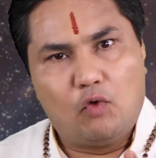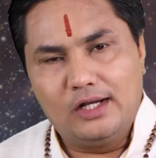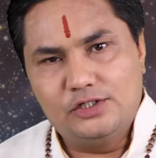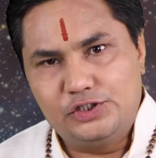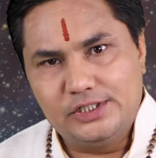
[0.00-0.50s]

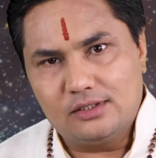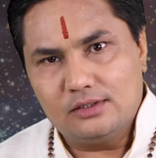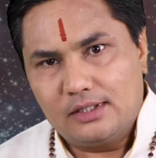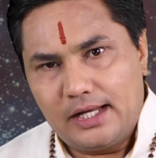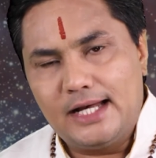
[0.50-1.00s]

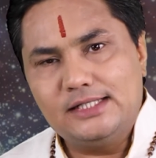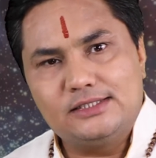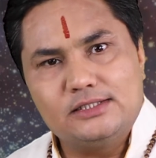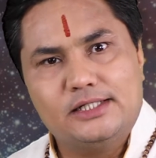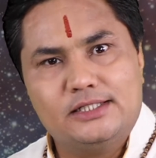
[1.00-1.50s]
Volunteer
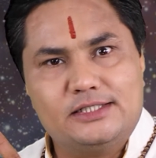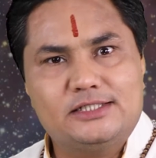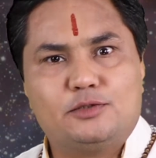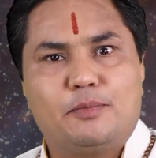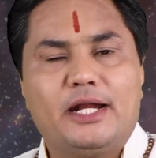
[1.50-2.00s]
as it
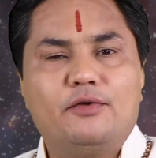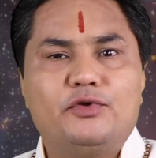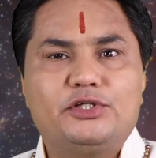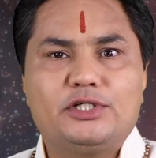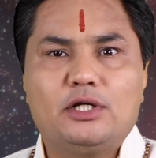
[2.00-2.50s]
is
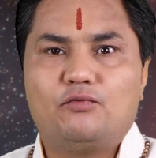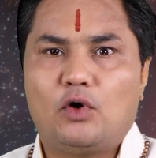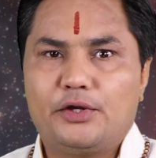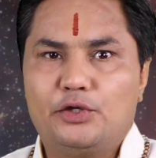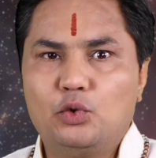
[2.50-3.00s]
beneficial
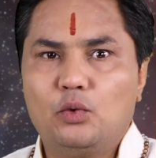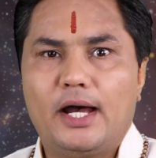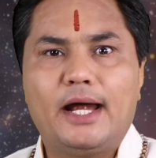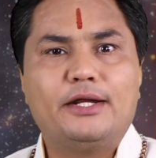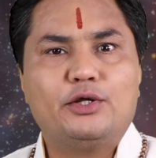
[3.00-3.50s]
for you
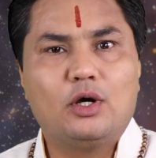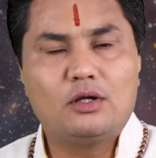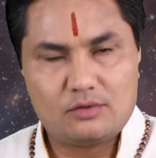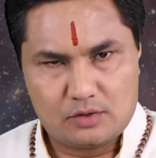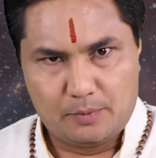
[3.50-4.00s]
and
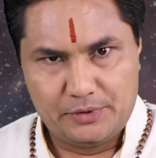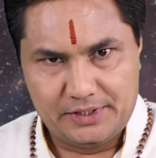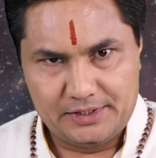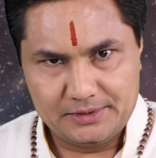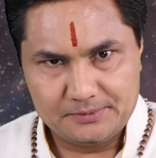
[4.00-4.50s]
your
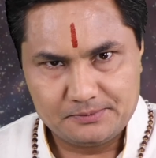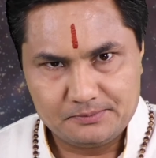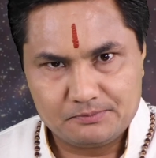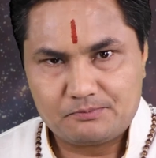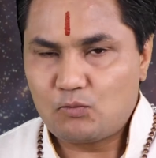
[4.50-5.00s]
community.
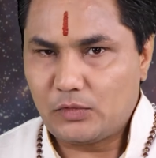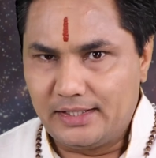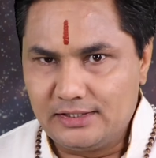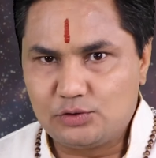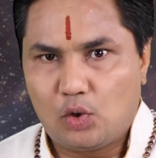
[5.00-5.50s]

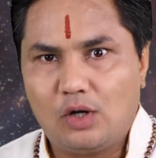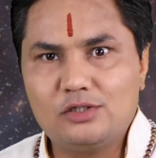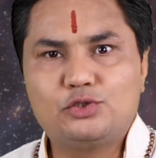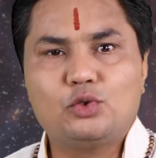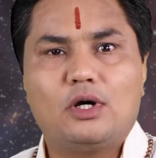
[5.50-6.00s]
It is
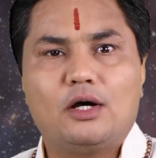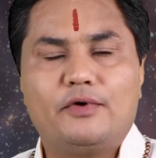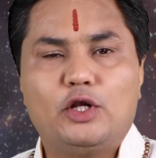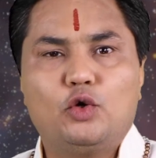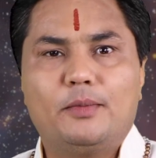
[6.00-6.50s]
also a
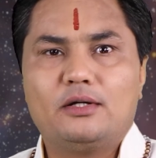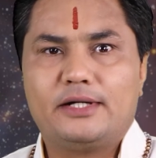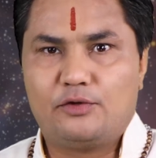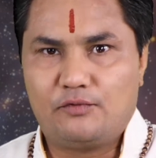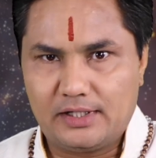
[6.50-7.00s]
valuable
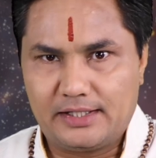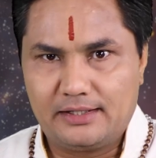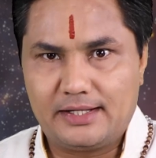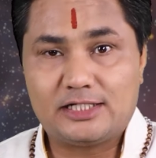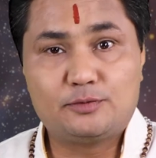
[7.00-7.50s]

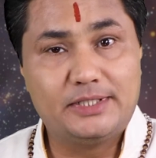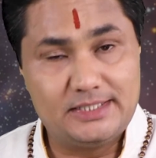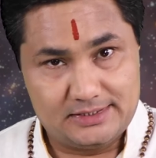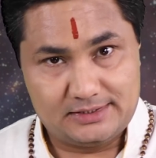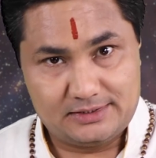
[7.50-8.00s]
networking
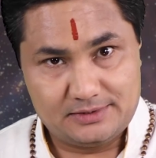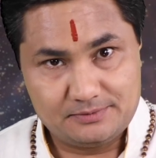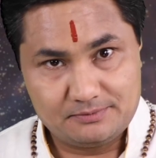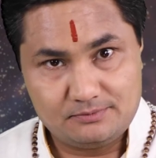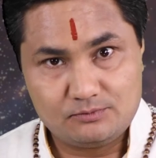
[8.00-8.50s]
experience,
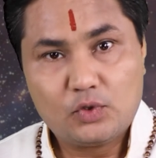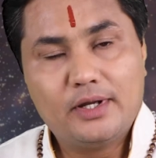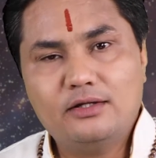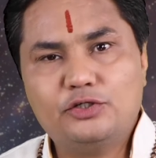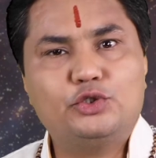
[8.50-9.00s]

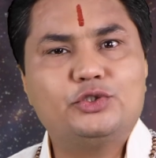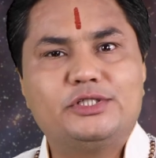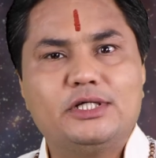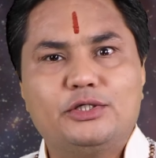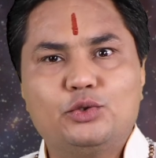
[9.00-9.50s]

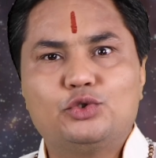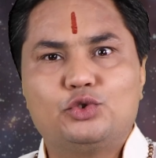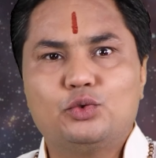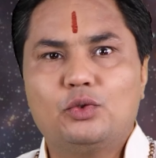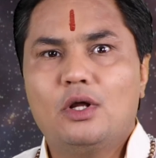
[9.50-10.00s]
introducing you
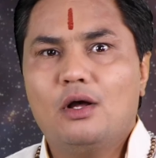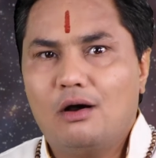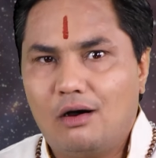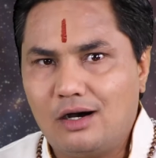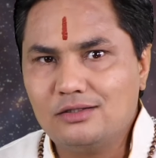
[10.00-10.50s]
to
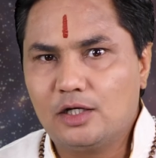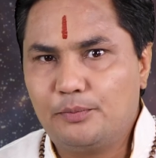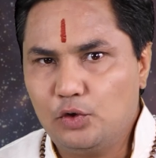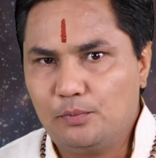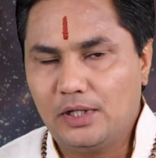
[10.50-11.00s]
other
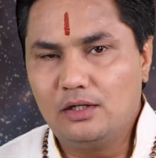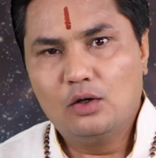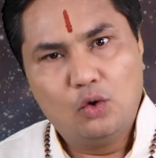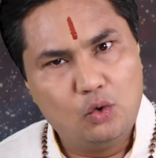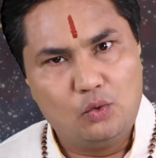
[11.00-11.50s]
people
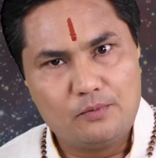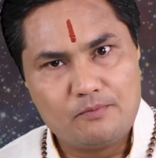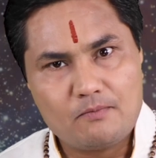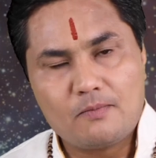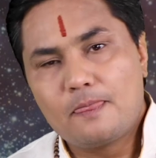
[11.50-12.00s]
who,
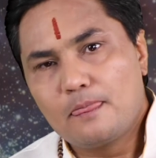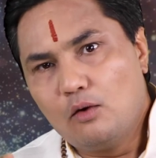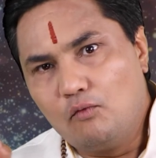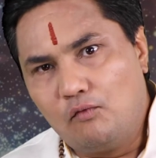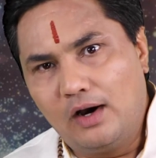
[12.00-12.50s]

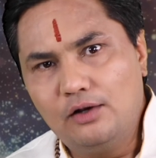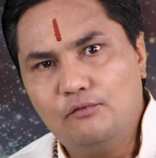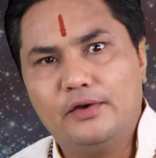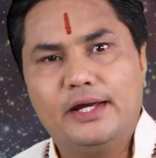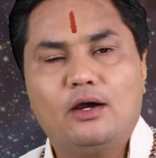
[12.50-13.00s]

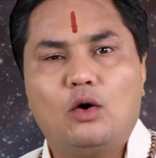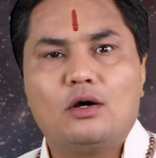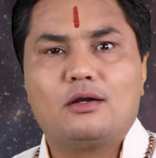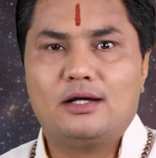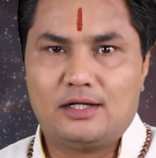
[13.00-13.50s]
one way
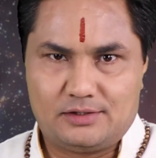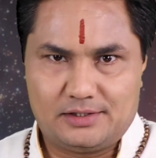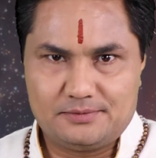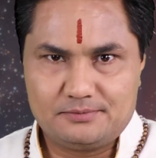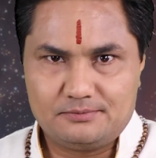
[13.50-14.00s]
or another,